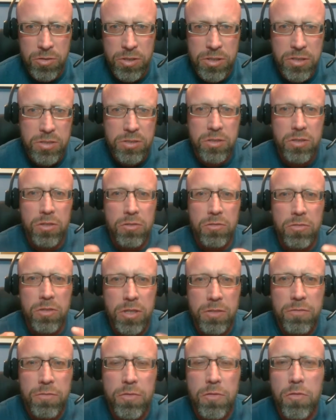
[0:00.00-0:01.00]
This is
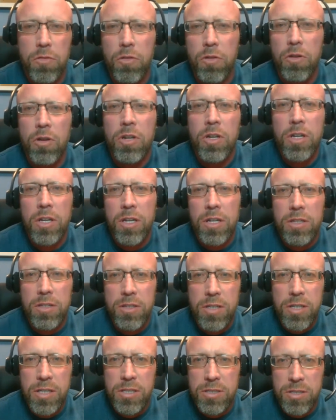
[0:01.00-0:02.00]
only for
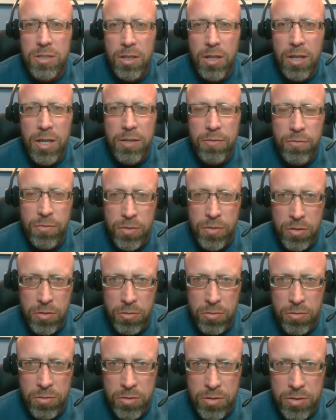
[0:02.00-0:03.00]
the select
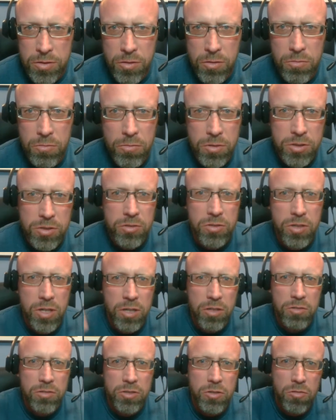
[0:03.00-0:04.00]
few. So what you're
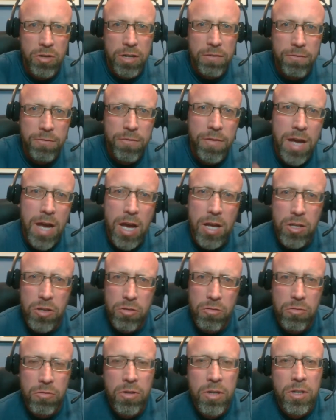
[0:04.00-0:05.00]
trying to do is create
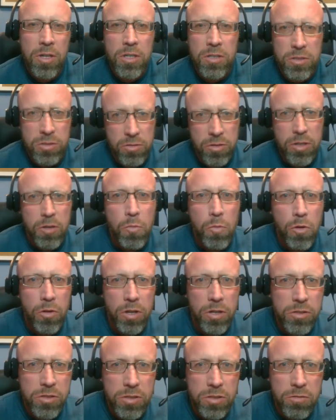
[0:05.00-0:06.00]
value so they'll
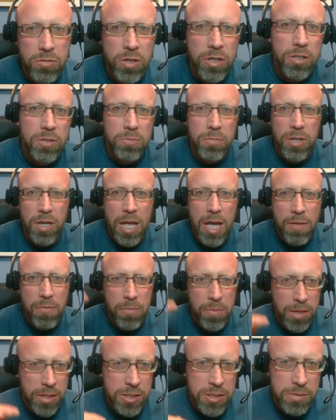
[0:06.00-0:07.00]
want to do it, but have
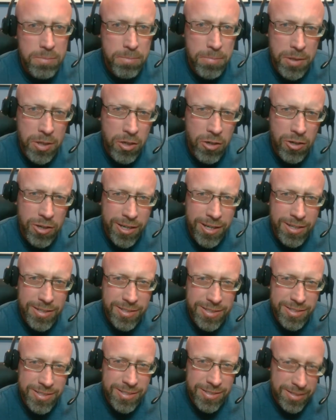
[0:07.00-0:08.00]
an
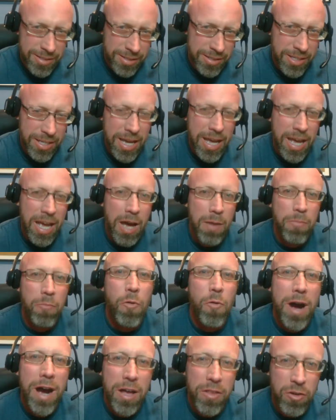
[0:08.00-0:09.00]
experience the app
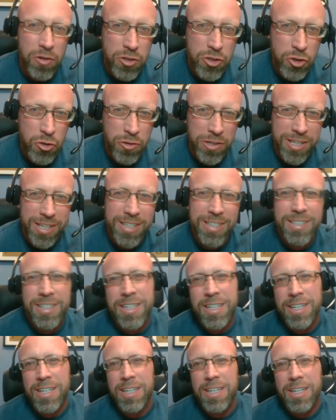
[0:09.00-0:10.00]
while they're doing it.
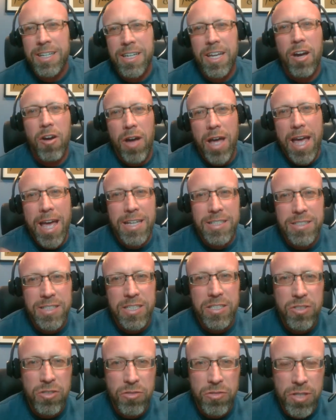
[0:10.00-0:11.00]
Now, as
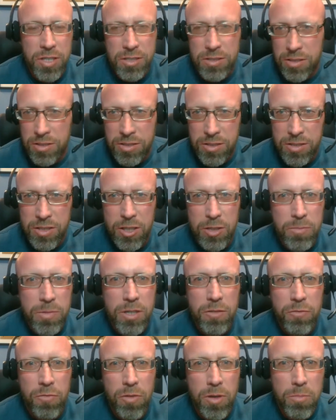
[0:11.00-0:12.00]
they do this, this is going to
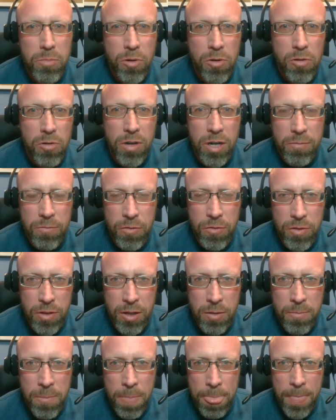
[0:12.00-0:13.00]
be a free program for
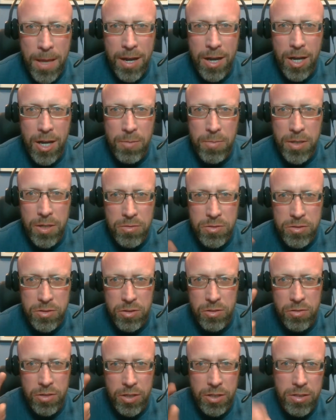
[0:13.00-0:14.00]
them because
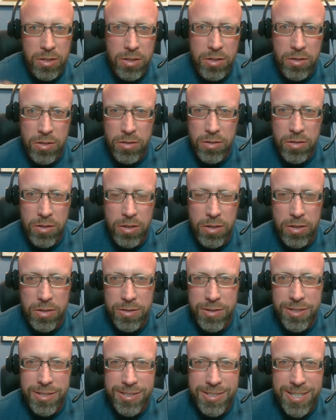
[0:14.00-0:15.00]
they're the
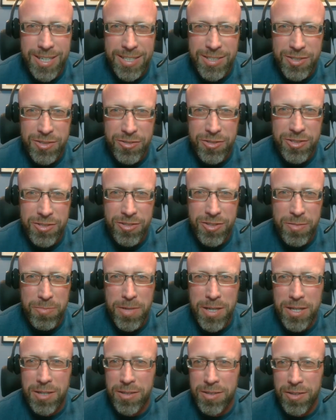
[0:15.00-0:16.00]
testers or the
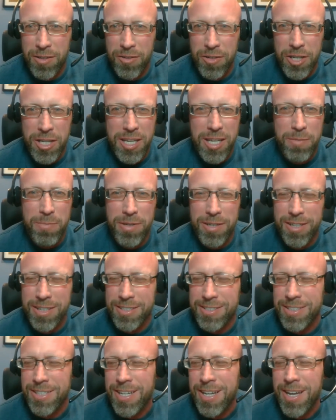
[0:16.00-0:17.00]
beta or the guinea
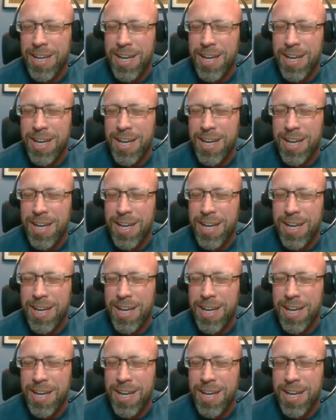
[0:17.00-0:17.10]
pigs.